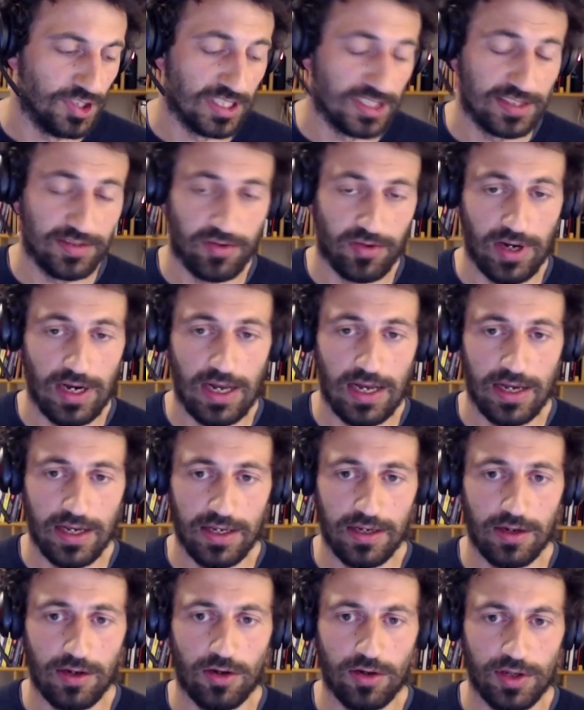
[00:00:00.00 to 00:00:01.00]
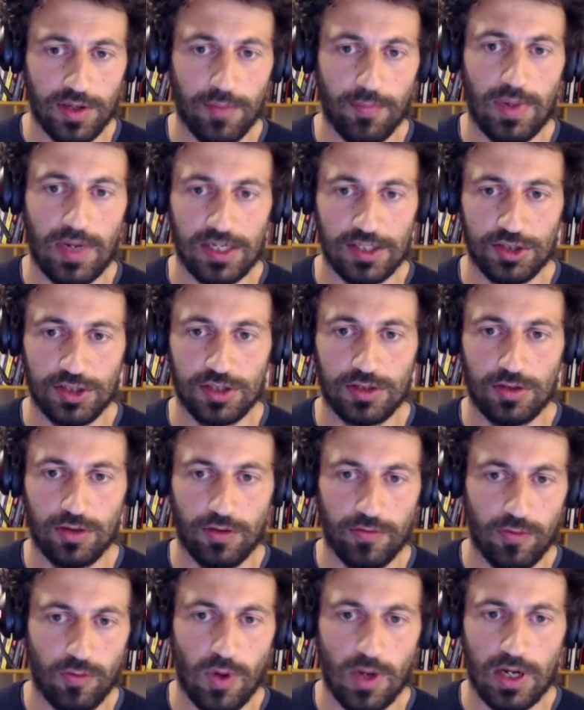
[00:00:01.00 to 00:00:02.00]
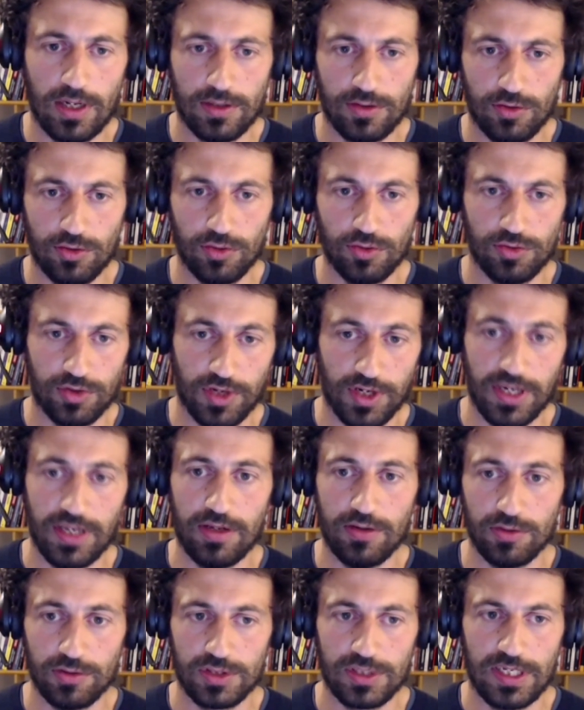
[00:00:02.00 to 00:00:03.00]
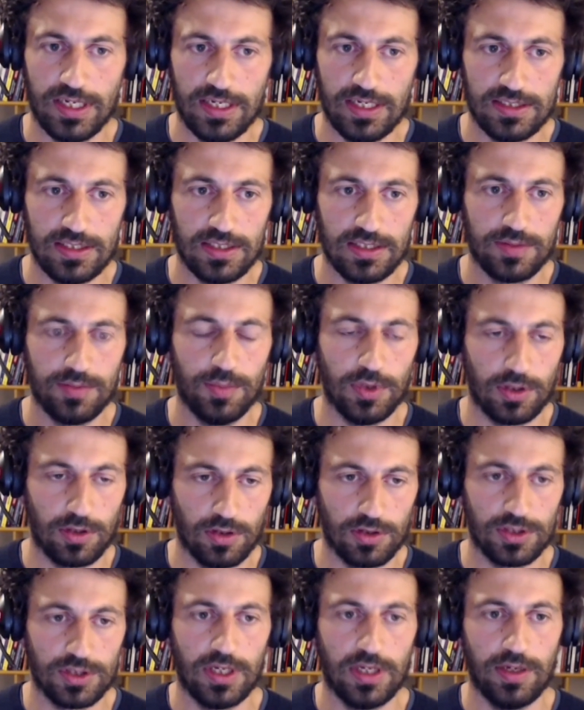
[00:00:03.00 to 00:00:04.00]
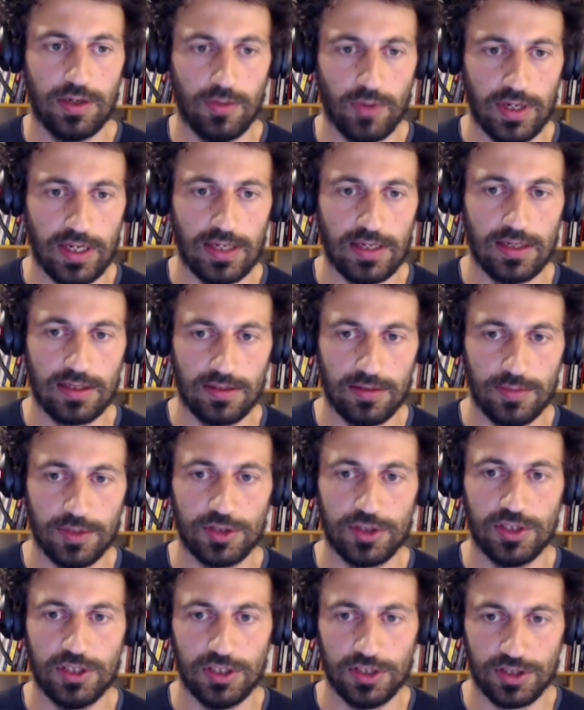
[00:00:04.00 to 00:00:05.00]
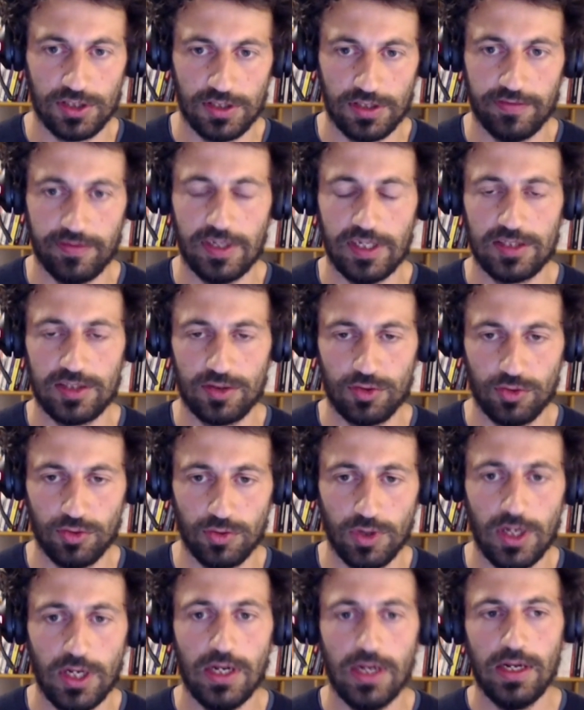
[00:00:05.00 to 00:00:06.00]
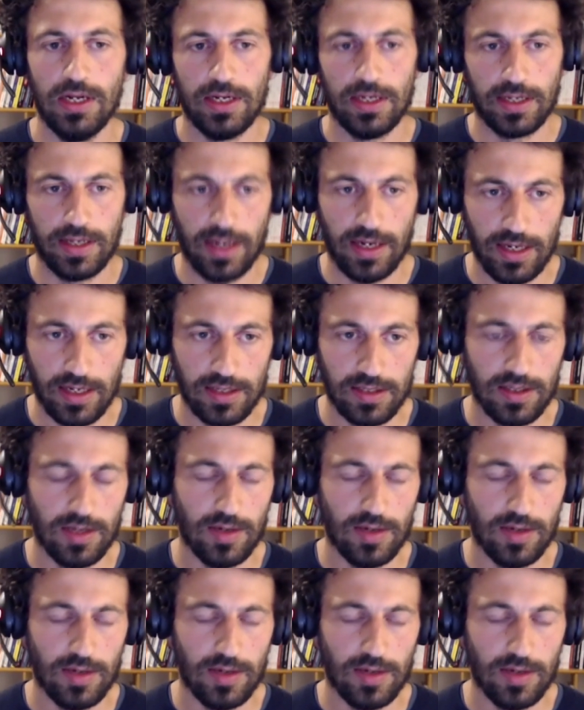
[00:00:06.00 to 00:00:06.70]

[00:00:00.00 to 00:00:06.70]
relying on the budget of 1, 2, 3 use cases, because anyway a data mesh initiative needs to create the